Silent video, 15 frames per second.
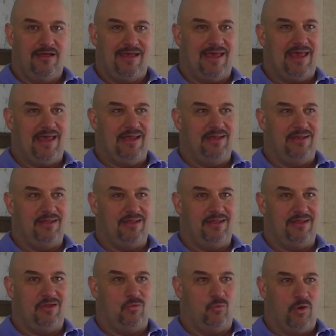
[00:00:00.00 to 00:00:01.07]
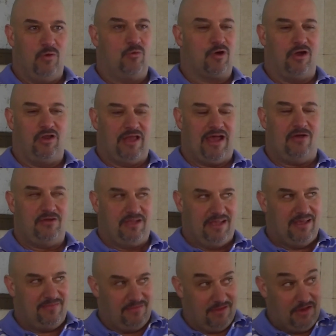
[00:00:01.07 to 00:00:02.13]
And we weren't allowed to
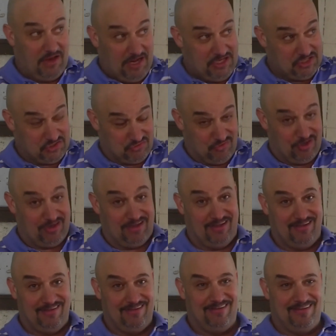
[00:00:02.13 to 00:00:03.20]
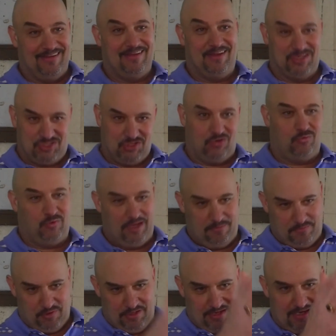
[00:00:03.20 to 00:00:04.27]
get in the nice ring until we
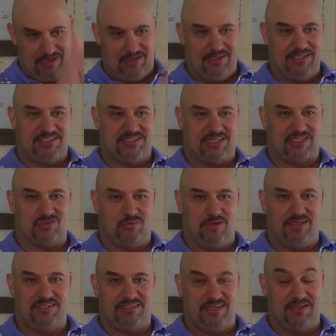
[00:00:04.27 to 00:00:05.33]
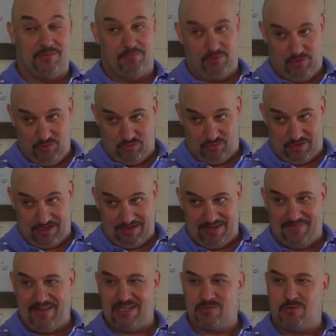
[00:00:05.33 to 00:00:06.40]
had put in at least 6 weeks in the blue ring.
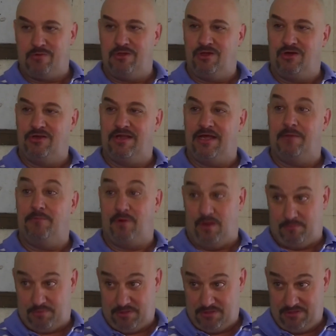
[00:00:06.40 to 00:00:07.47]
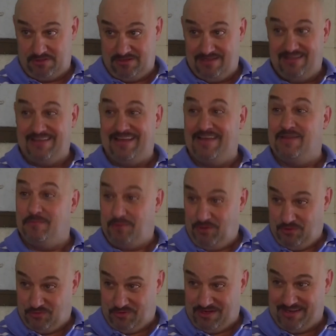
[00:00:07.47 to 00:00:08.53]
And that's where we learned how to bump, in the
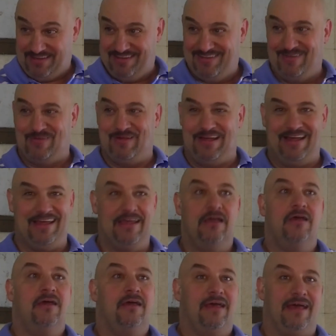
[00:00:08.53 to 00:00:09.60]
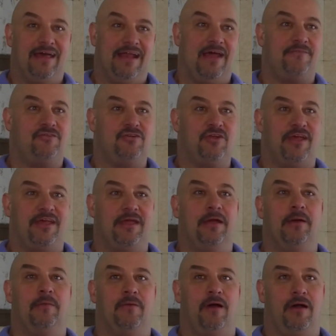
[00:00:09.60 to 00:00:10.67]
blue ring, okay? And after taking
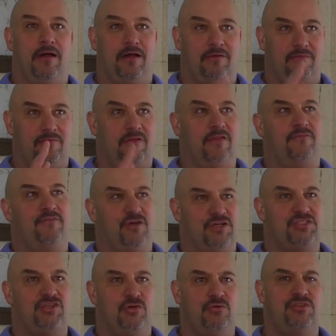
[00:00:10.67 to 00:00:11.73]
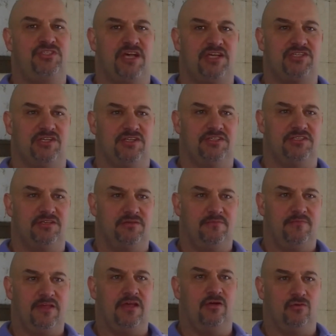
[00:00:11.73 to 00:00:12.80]
the first 2 sessions
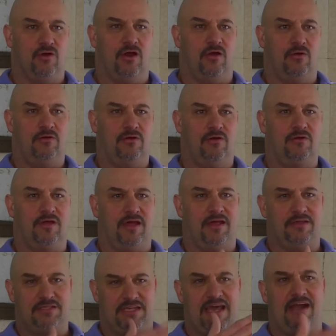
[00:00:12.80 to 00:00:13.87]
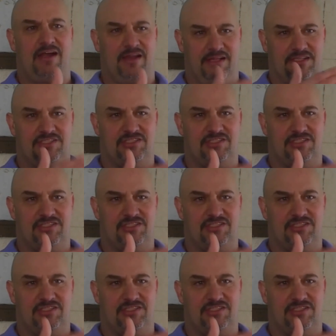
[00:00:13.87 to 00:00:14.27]
in a row, okay, Saturday and